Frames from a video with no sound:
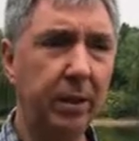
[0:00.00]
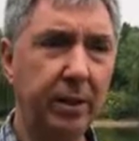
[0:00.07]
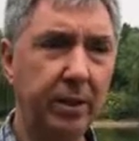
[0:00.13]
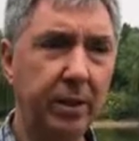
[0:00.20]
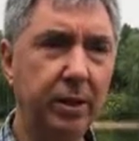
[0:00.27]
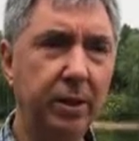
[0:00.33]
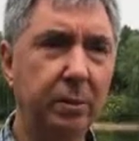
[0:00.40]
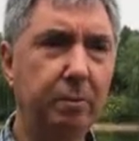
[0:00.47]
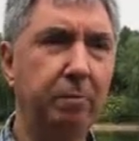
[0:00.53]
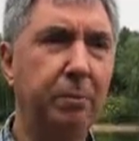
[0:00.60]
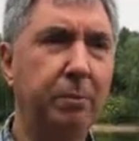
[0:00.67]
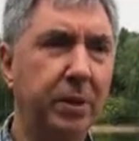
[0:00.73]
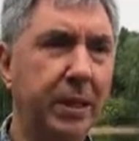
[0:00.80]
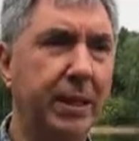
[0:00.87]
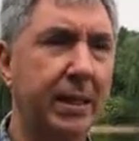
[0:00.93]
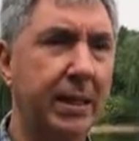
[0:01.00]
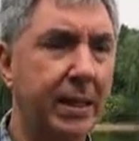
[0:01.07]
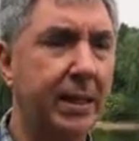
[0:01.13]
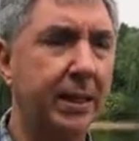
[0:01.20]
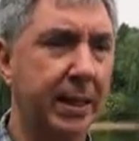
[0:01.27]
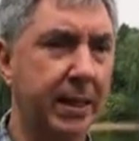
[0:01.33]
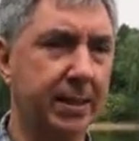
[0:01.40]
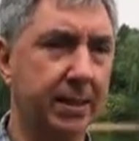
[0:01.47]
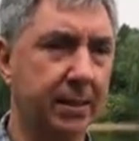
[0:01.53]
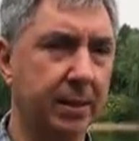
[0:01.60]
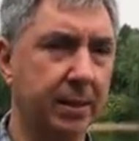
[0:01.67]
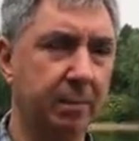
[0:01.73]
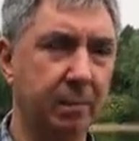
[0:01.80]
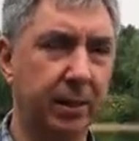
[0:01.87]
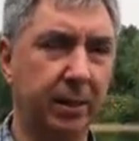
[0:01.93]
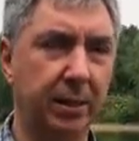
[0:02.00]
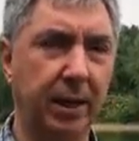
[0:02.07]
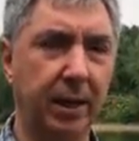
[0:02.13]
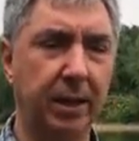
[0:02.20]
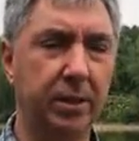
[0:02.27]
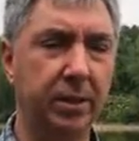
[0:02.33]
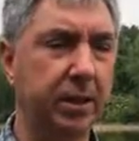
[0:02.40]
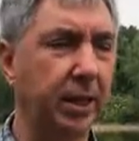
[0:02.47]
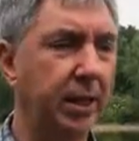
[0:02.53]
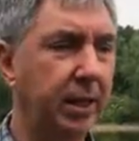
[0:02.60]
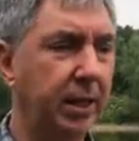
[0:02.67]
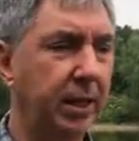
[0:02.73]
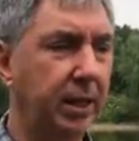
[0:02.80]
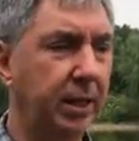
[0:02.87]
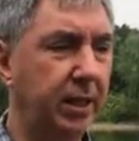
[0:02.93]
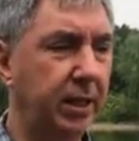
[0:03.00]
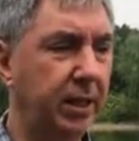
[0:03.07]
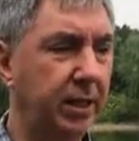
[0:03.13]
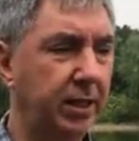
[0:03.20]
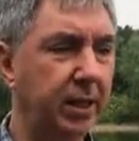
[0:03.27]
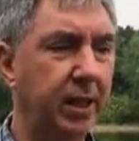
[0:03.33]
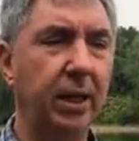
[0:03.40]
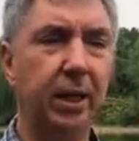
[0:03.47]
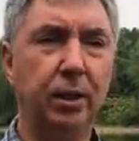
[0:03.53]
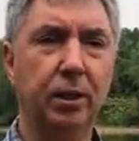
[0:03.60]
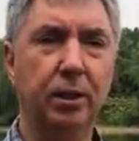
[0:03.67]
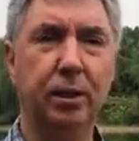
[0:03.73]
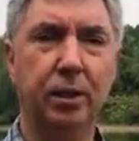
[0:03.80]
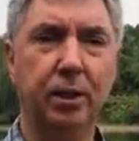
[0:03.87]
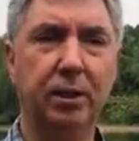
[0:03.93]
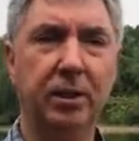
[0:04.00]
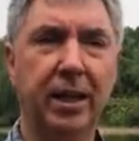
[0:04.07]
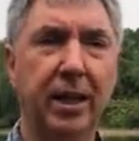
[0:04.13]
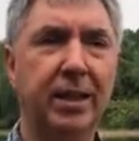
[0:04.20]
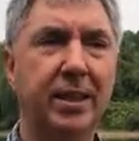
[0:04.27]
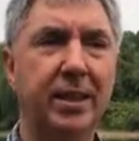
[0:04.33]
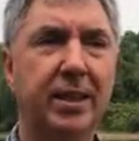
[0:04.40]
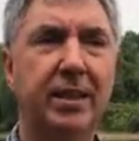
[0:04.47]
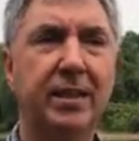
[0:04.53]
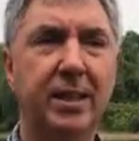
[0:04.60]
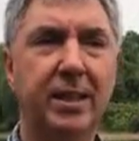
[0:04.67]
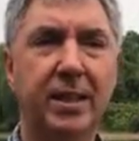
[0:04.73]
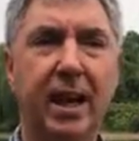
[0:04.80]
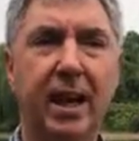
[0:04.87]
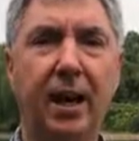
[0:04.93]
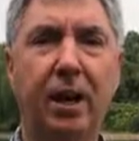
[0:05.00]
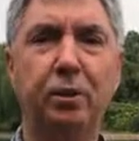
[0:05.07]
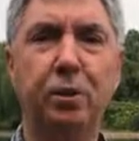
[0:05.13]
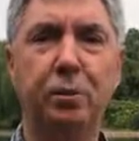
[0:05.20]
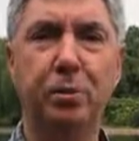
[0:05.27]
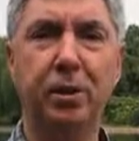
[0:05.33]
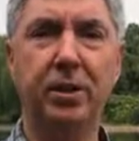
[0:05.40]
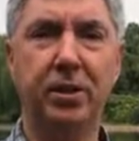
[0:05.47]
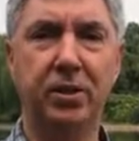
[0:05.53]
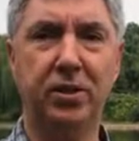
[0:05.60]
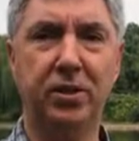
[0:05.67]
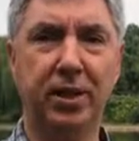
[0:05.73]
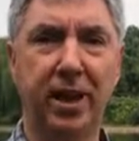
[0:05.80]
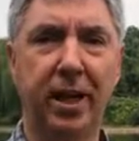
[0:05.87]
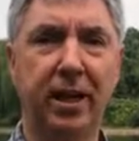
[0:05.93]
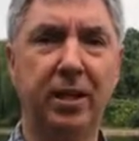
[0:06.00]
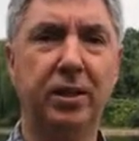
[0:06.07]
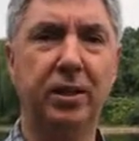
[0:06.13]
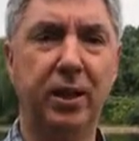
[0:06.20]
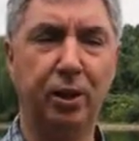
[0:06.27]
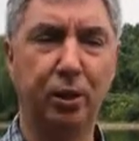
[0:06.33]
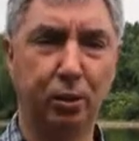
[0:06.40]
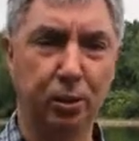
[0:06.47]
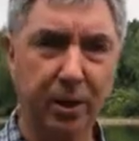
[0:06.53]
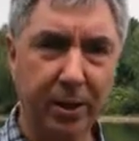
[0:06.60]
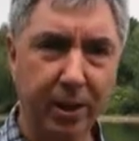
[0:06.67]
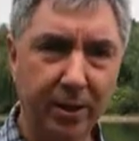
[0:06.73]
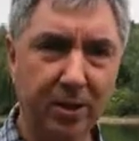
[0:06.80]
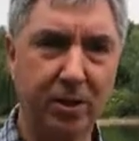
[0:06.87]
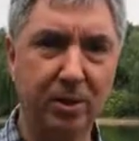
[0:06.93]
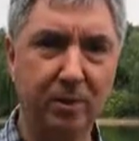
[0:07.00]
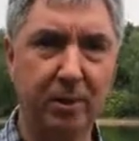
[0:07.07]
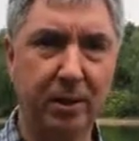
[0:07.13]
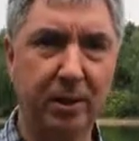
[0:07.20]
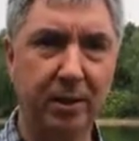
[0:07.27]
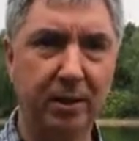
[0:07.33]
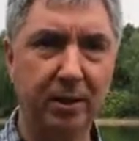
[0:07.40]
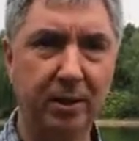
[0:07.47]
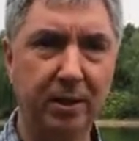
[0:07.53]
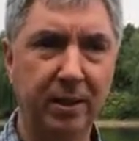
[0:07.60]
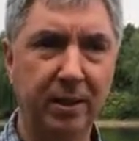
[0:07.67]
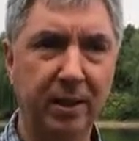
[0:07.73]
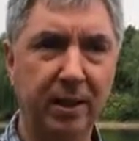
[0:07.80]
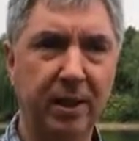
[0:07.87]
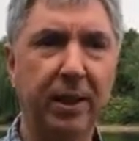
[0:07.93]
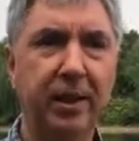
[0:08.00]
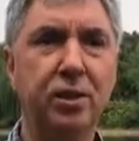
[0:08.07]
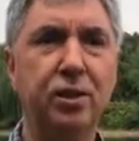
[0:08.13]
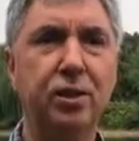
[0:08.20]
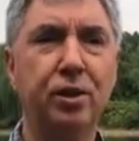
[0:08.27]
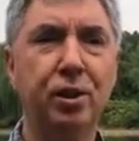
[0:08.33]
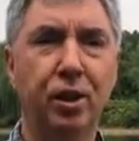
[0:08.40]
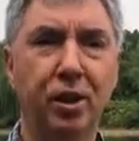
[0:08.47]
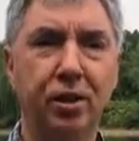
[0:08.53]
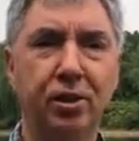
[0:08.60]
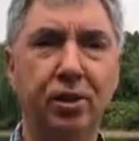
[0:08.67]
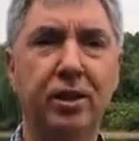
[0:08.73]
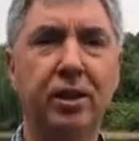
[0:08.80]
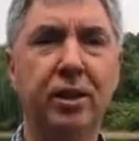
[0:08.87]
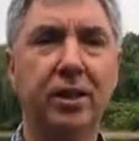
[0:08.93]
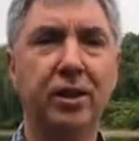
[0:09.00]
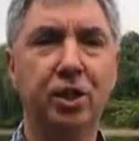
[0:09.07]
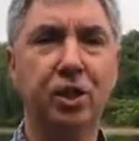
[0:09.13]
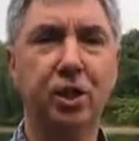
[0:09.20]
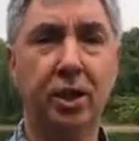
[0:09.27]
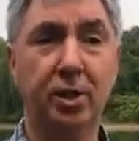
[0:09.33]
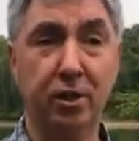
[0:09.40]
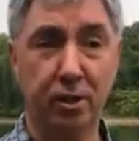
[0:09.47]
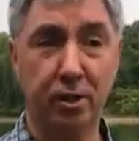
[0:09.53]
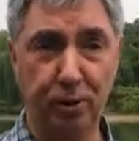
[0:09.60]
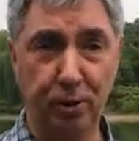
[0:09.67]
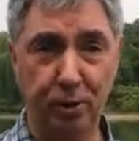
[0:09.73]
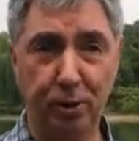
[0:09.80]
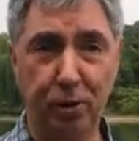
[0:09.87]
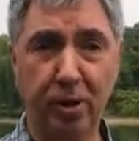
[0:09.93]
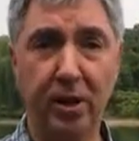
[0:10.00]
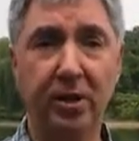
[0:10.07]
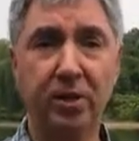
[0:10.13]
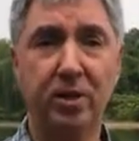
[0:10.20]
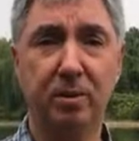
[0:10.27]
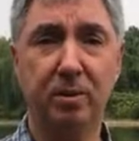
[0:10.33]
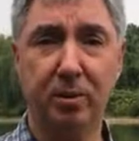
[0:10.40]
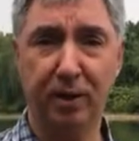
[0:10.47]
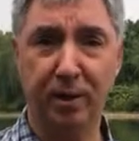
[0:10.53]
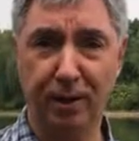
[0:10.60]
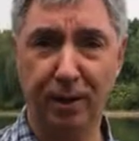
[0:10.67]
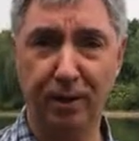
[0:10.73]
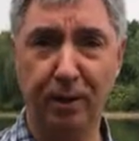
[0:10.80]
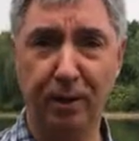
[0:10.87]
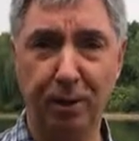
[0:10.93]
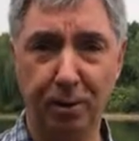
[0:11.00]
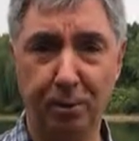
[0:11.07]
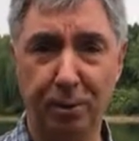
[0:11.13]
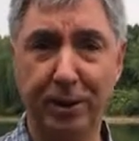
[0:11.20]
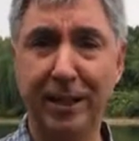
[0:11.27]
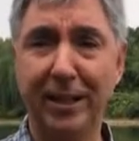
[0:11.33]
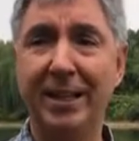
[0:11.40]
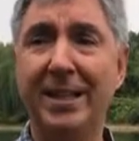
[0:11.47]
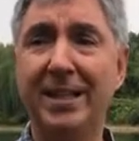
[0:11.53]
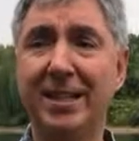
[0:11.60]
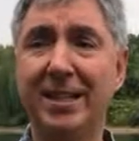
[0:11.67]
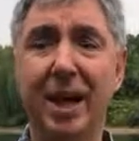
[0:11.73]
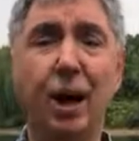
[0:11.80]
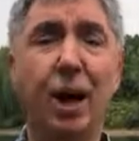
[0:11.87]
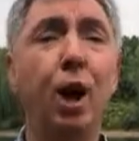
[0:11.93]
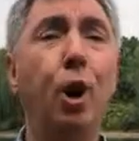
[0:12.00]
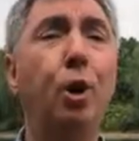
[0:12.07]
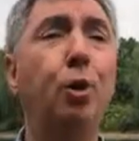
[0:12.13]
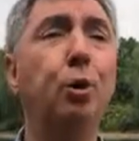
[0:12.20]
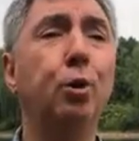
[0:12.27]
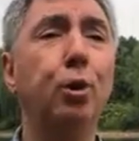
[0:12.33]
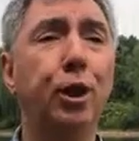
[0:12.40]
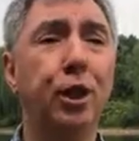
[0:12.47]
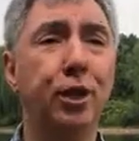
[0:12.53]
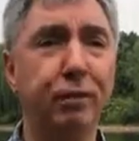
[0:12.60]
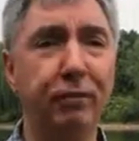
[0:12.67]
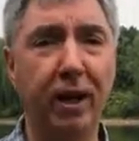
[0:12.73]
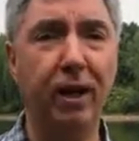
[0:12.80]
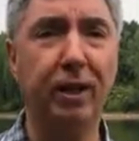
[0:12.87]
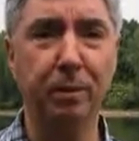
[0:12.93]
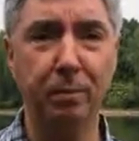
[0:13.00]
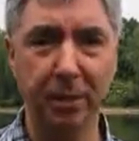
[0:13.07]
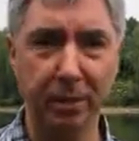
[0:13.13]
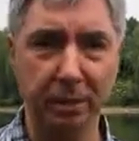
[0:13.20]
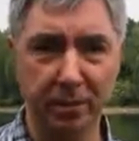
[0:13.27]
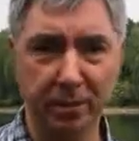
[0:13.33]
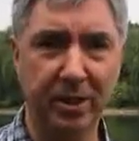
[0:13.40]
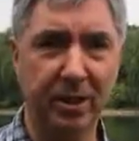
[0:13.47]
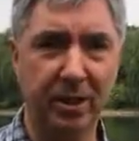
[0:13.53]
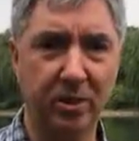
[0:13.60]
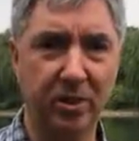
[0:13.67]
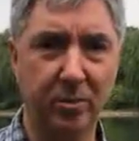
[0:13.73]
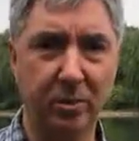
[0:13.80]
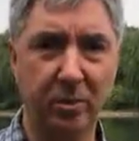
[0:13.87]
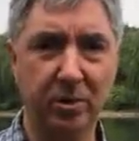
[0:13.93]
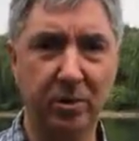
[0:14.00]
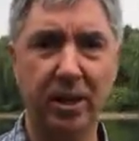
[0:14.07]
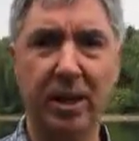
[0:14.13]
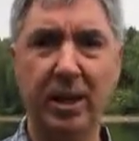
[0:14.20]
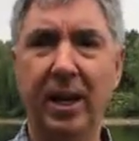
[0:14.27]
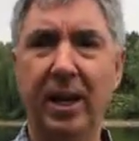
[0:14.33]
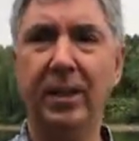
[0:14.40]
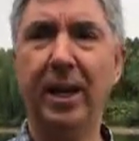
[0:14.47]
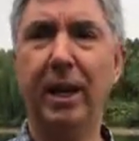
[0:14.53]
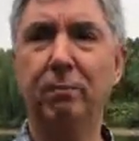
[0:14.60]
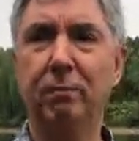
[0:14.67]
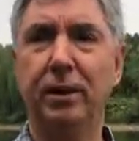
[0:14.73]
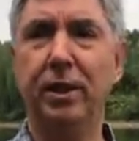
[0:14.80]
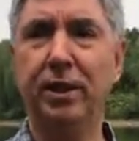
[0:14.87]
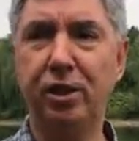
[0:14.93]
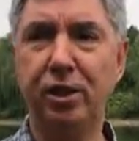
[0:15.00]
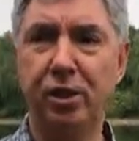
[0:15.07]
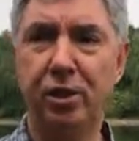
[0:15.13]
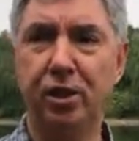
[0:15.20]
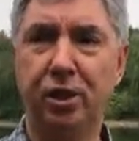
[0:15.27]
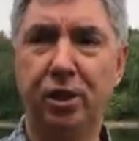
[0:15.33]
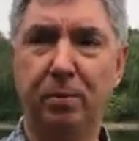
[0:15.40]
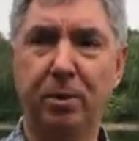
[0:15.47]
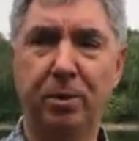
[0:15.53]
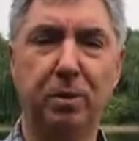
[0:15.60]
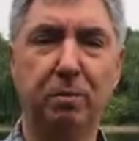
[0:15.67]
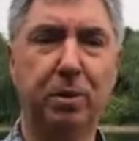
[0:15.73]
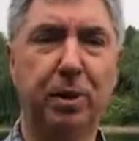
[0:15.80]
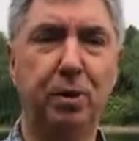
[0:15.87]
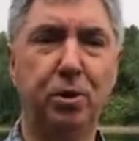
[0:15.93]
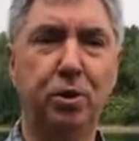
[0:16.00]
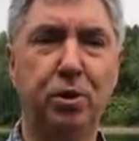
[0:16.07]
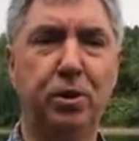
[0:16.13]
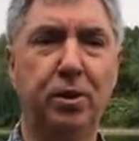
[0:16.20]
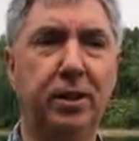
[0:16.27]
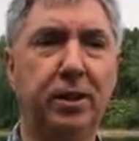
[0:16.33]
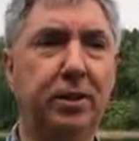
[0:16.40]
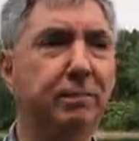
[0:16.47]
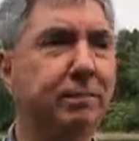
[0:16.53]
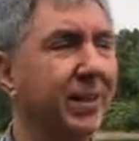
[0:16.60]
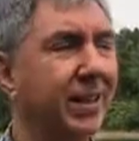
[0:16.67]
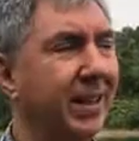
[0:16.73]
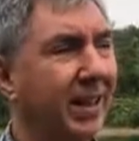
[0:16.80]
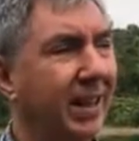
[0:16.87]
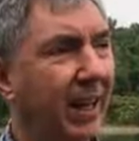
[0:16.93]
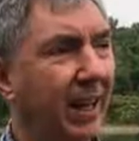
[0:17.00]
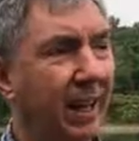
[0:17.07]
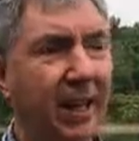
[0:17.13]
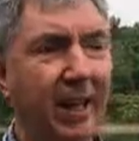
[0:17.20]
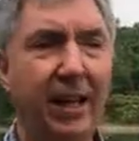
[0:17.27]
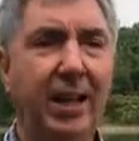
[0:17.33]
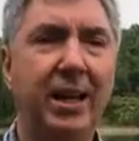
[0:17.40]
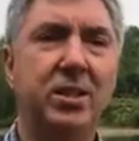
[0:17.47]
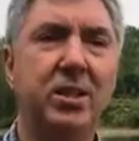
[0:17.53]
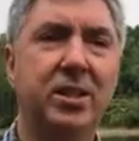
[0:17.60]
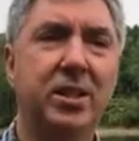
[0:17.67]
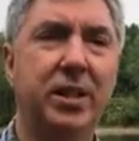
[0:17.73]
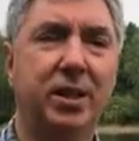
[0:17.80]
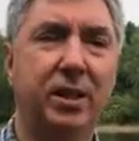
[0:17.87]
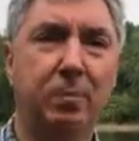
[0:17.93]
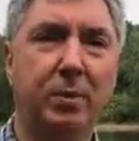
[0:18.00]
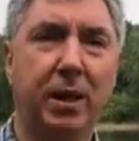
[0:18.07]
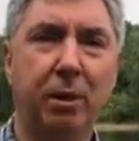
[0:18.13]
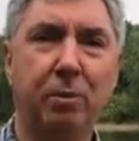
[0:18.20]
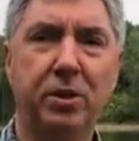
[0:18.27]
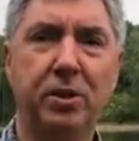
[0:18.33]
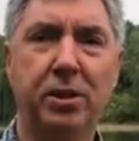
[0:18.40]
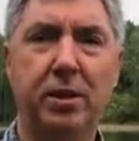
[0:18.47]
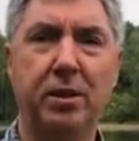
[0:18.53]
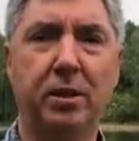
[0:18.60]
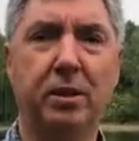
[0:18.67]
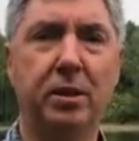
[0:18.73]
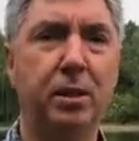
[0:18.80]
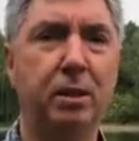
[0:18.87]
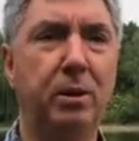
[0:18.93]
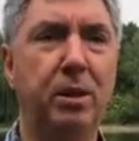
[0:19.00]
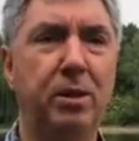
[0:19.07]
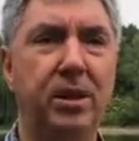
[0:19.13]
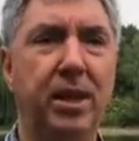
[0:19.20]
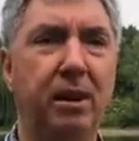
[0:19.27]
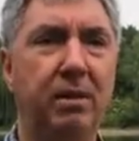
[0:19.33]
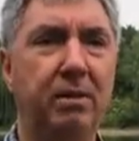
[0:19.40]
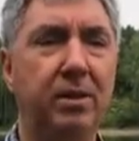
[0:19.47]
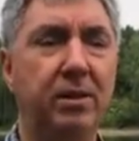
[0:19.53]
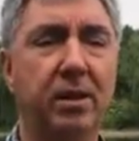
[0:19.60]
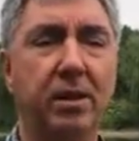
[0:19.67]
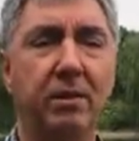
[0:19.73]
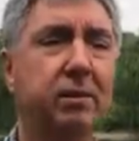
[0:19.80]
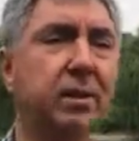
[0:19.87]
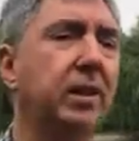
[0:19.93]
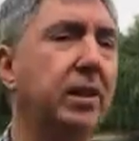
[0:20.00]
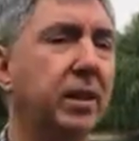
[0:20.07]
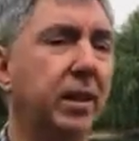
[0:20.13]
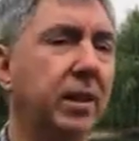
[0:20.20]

But I think the key lesson to be learned is, look, this is how you understand that your customer is not just your customer alone. He's a whole lot of other people's customers. And that relationship, as opposed to I hate to say this, but I would say that the US carriers go,